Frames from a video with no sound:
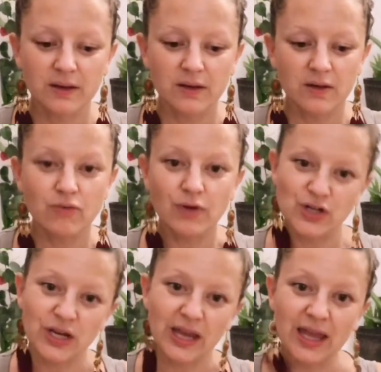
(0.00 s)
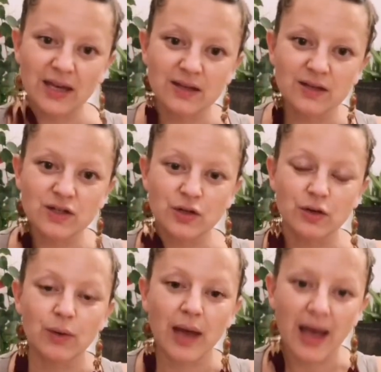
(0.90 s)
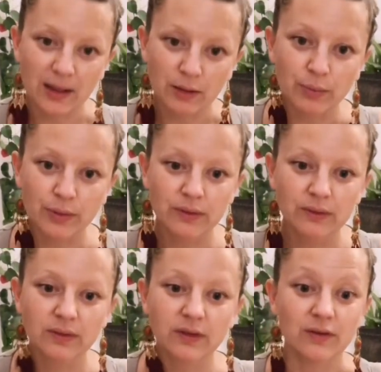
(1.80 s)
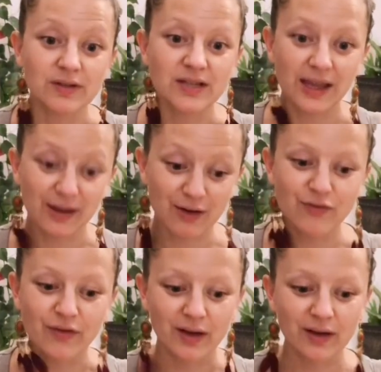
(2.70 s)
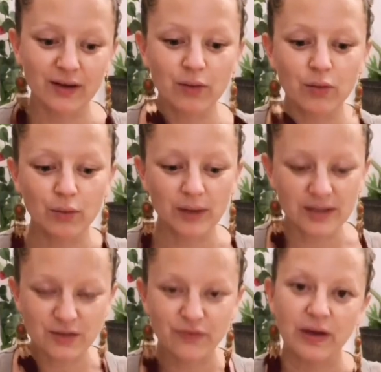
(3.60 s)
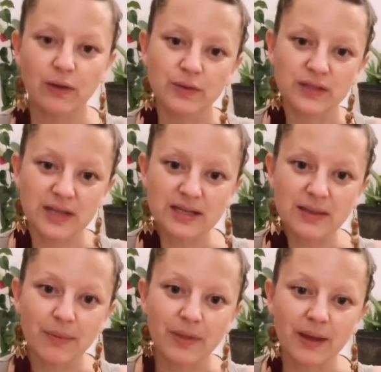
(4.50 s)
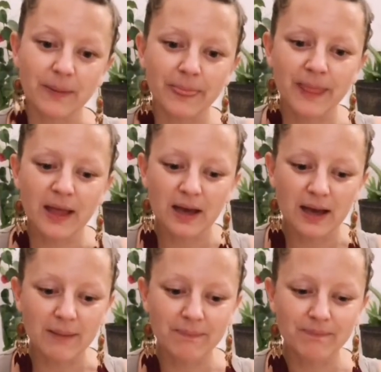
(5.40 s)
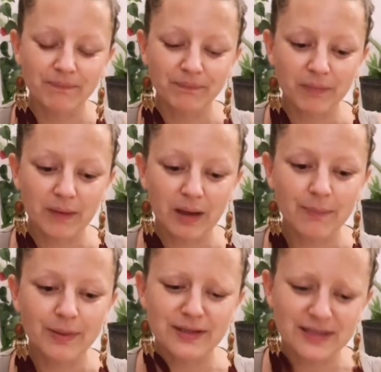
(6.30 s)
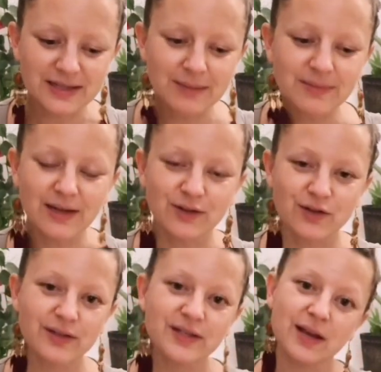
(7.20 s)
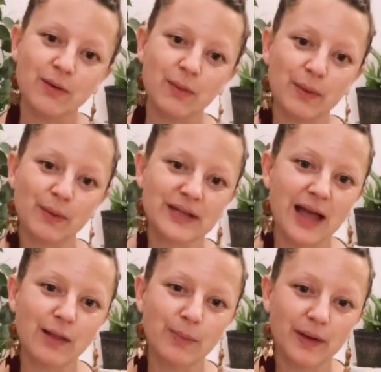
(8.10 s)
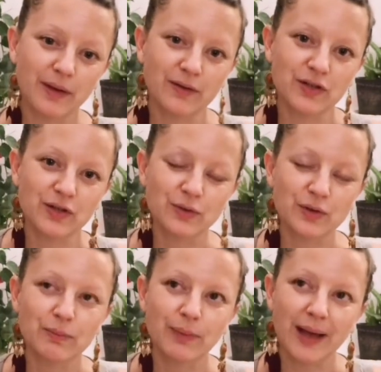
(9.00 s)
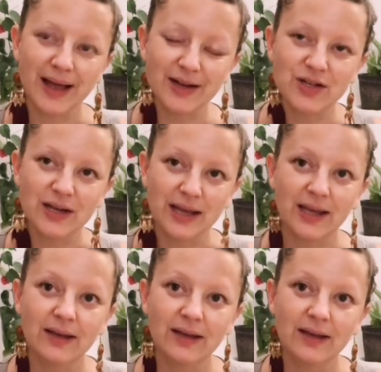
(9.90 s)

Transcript: rushing in to help, take over or interfere or say something. Because it seems altruistic when we want to help our young children, but actually,